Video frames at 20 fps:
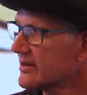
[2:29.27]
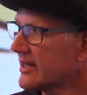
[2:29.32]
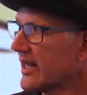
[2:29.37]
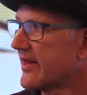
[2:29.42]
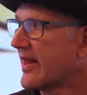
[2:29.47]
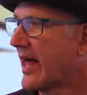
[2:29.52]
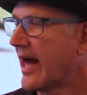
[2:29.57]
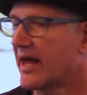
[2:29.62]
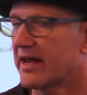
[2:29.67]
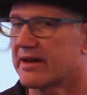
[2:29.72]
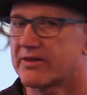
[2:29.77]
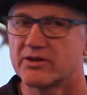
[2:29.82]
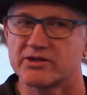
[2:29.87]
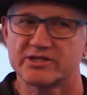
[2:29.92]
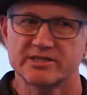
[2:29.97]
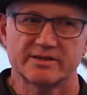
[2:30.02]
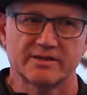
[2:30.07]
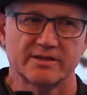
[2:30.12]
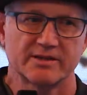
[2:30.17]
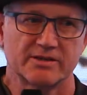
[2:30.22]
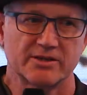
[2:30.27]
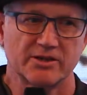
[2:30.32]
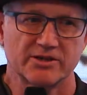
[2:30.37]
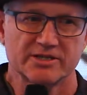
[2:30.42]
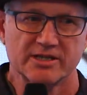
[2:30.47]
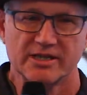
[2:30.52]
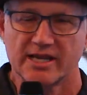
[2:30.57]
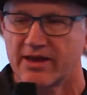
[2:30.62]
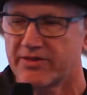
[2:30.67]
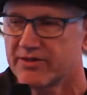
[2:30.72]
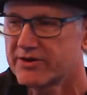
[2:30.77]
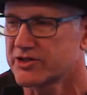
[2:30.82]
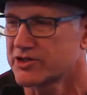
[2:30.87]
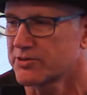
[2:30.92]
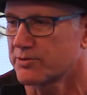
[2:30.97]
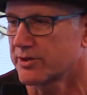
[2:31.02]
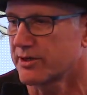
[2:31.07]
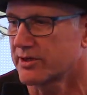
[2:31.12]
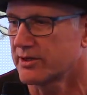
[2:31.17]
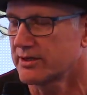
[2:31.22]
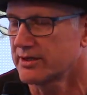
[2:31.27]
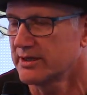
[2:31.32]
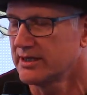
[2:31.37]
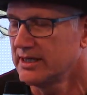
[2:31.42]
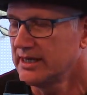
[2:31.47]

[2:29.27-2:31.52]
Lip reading: And those leathers were